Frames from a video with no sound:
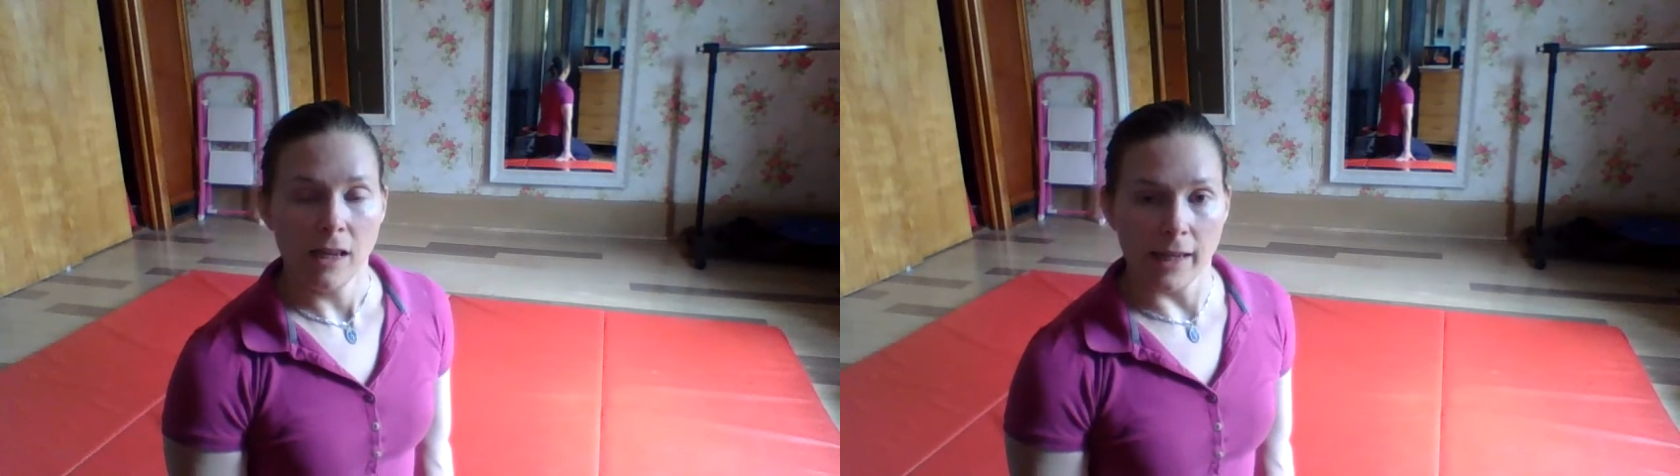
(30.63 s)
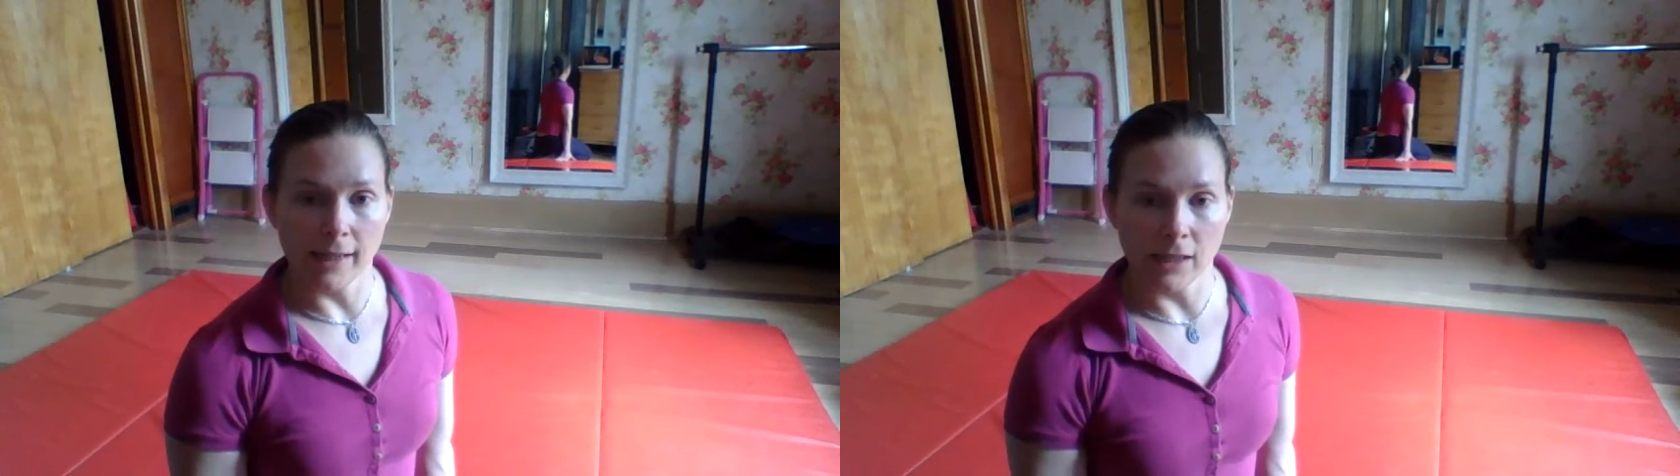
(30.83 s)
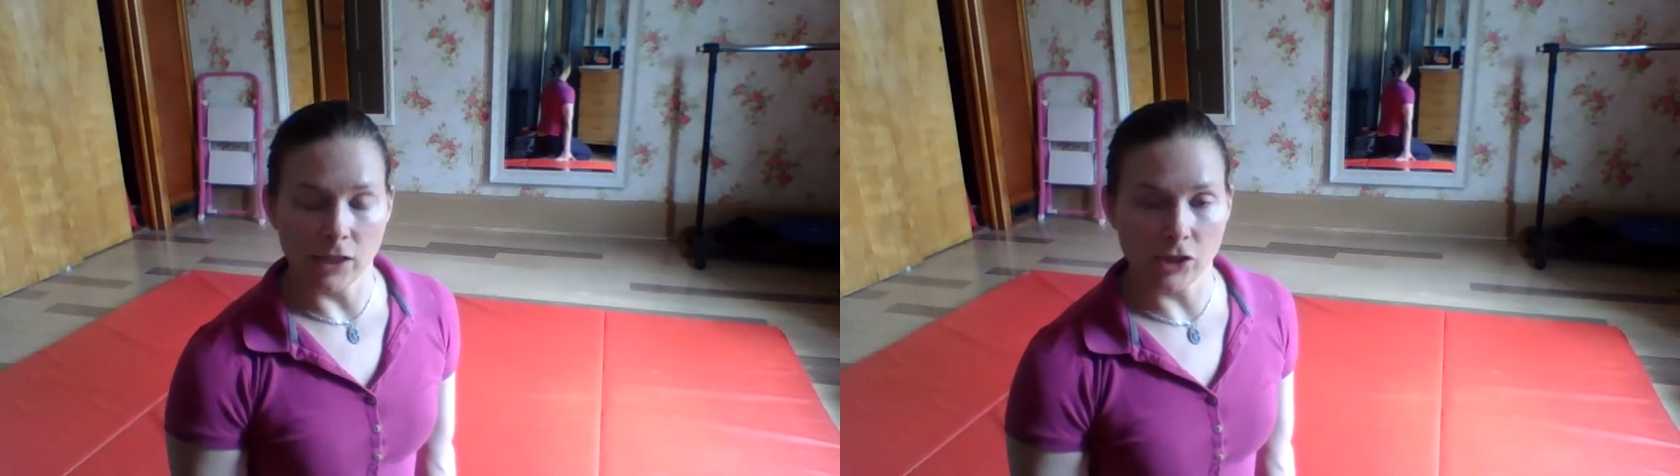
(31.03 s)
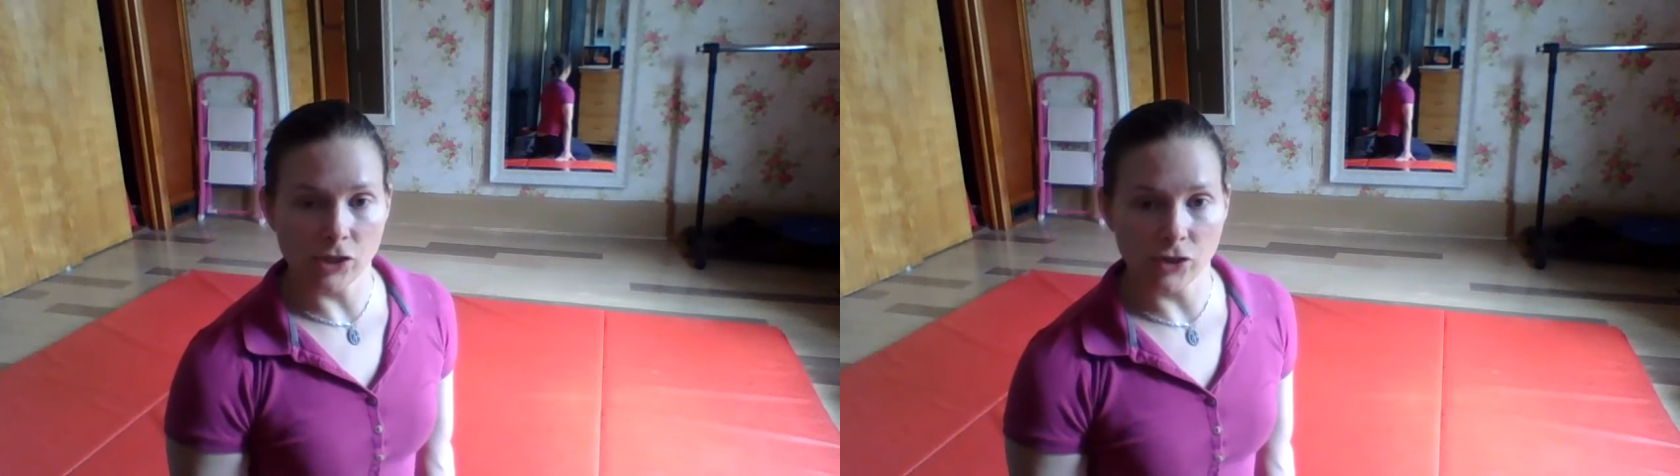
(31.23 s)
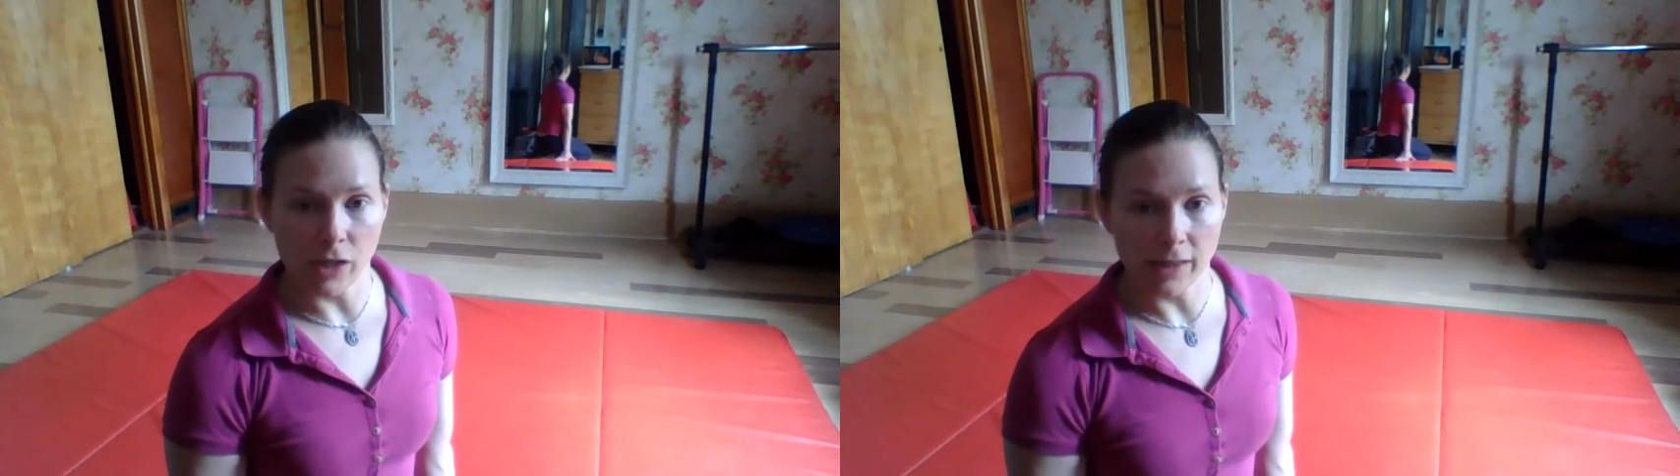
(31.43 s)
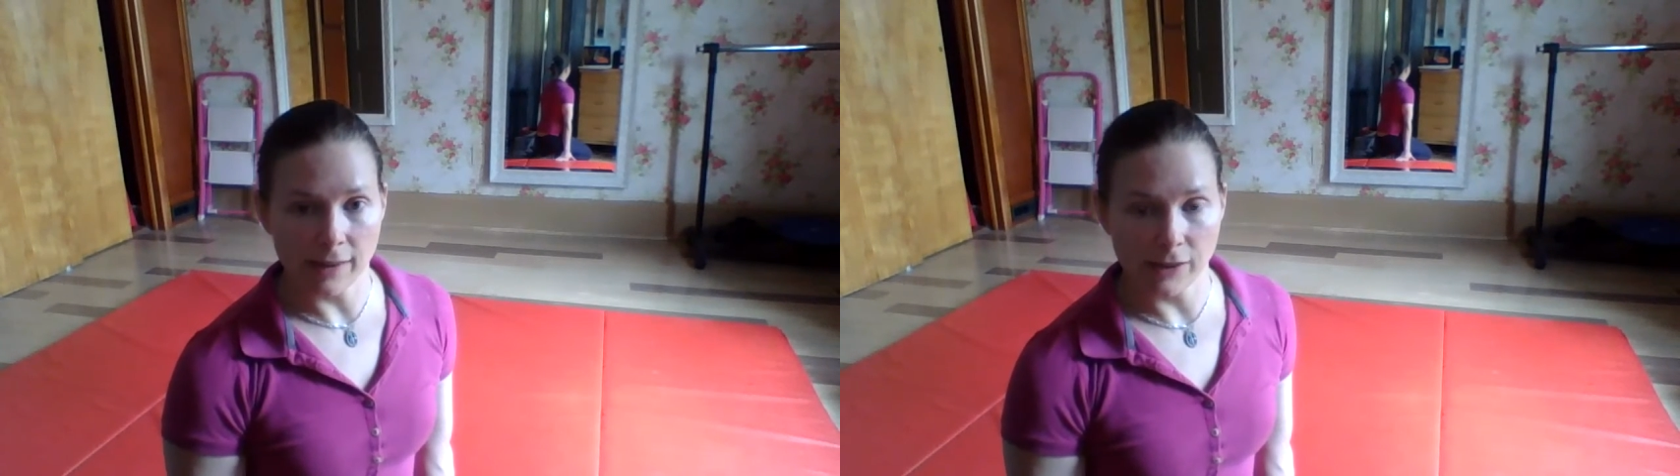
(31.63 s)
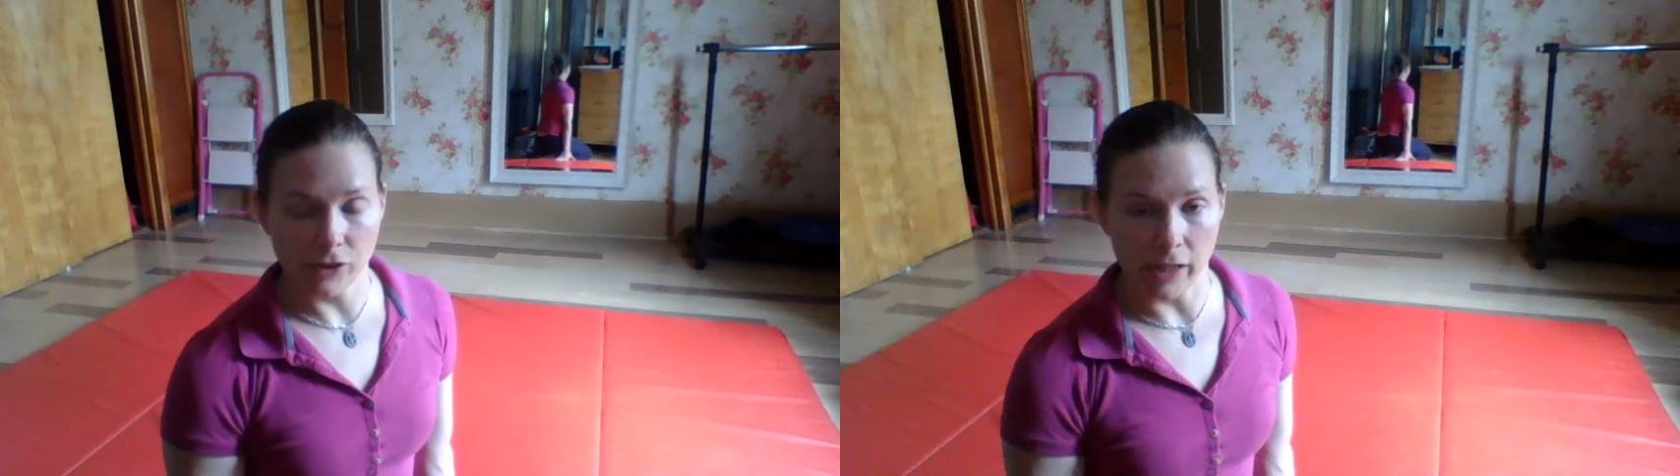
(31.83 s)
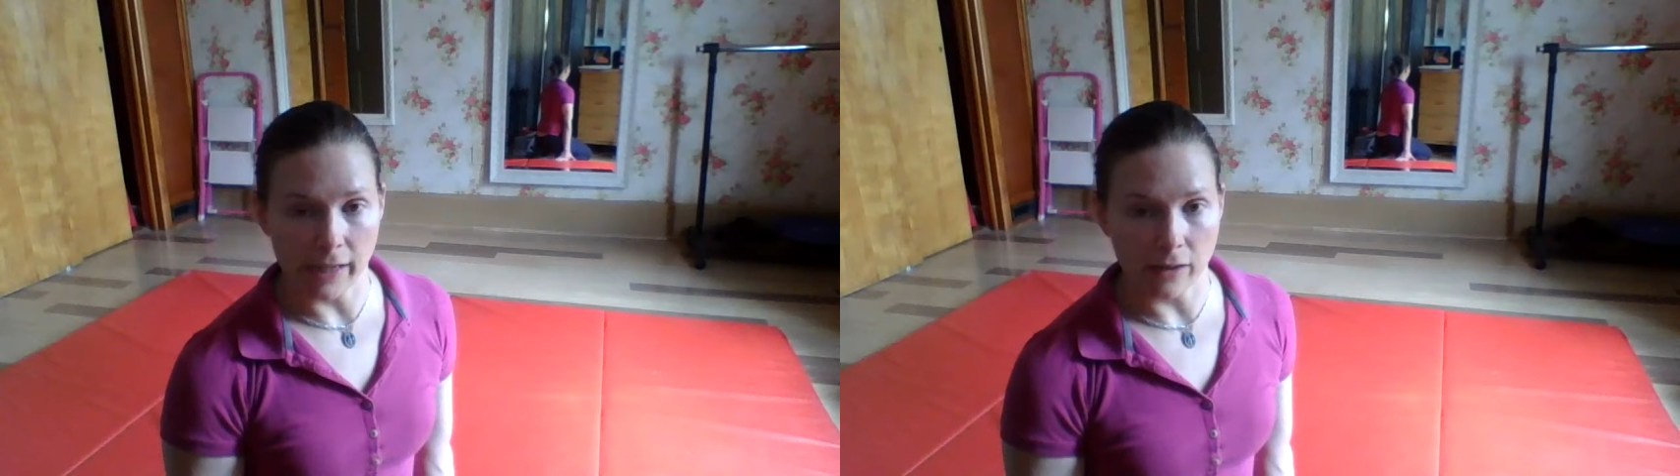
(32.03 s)
And it just strengthens
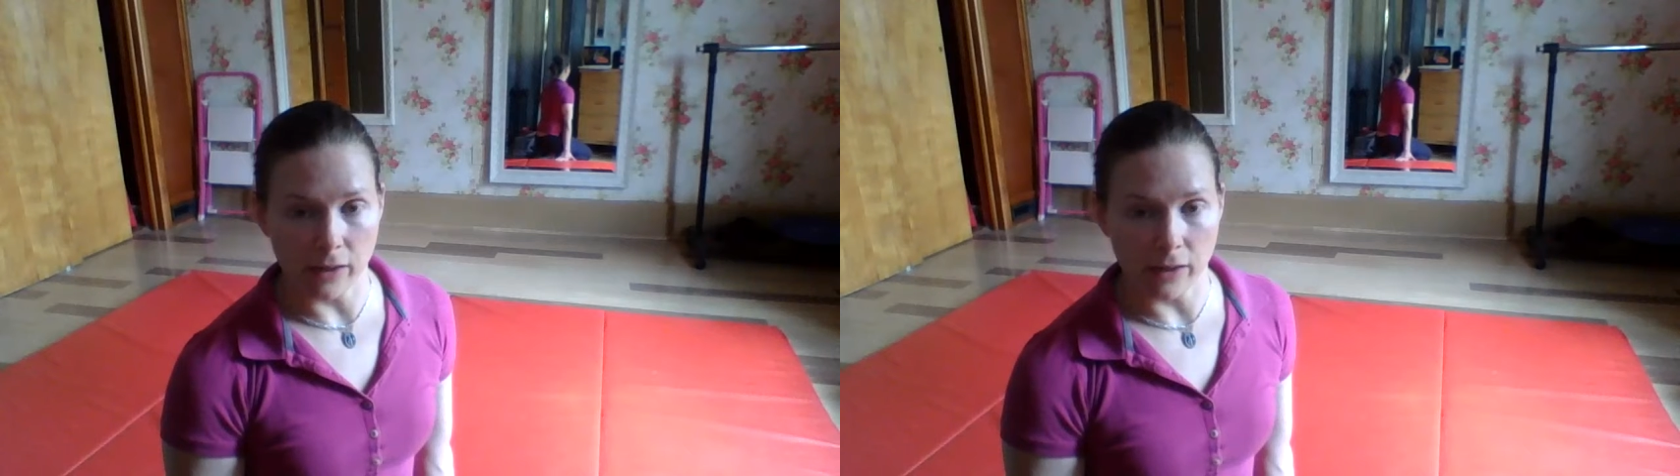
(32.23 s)
your ankle,